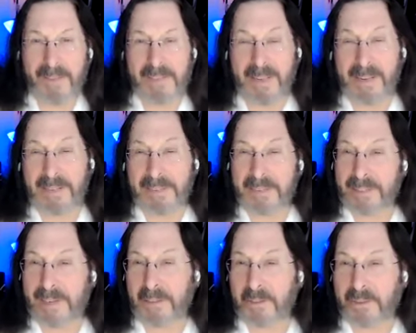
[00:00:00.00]
In this latest
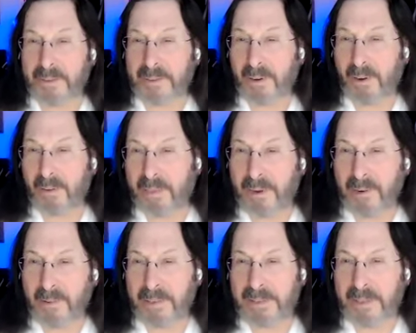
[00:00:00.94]
century, there are
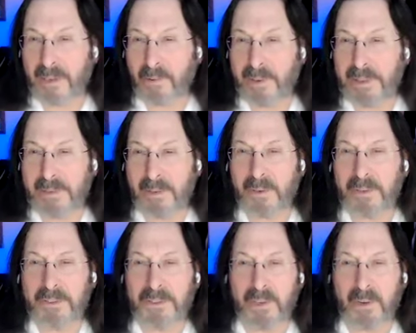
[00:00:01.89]
theories and
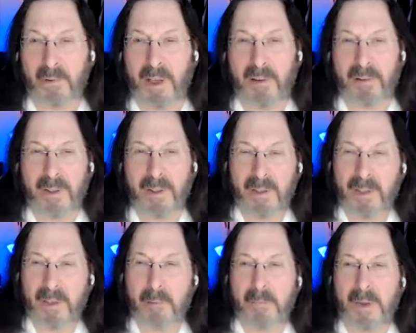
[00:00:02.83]
research around
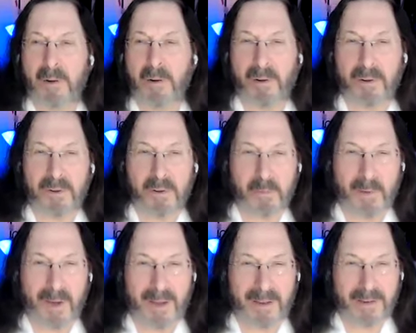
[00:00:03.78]
mirror
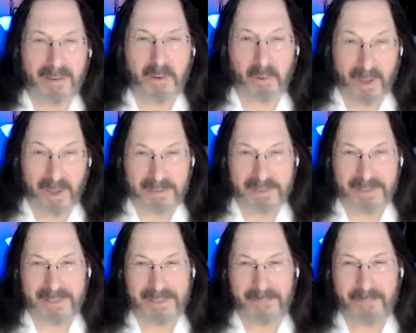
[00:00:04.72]

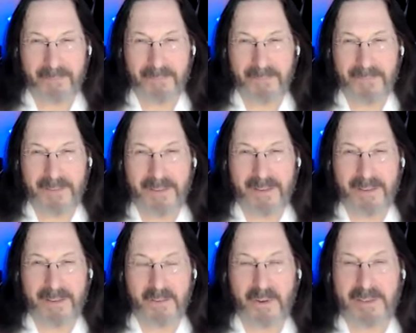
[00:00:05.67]
neurons,
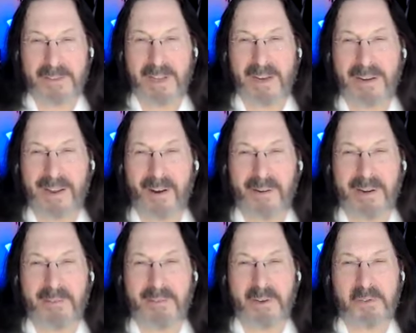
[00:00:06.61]
transcending our
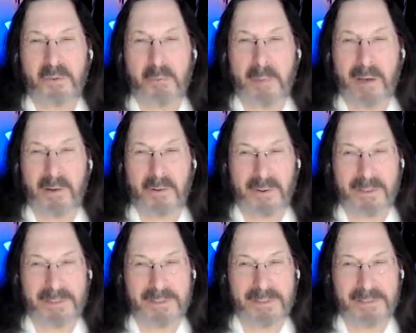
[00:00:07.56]
individual
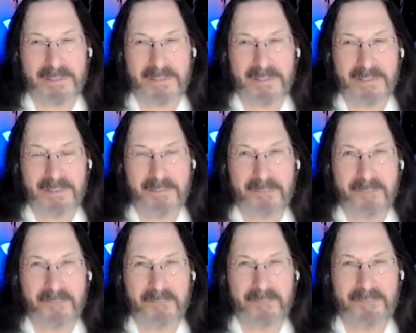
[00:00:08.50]
boundaries
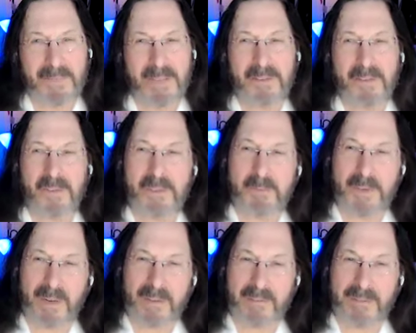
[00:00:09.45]

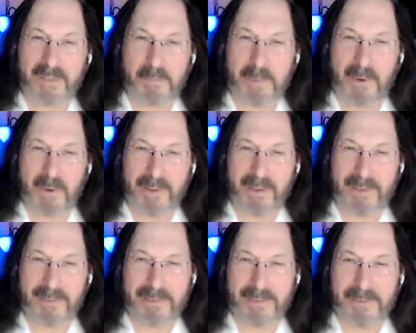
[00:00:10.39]
intersubjective experience.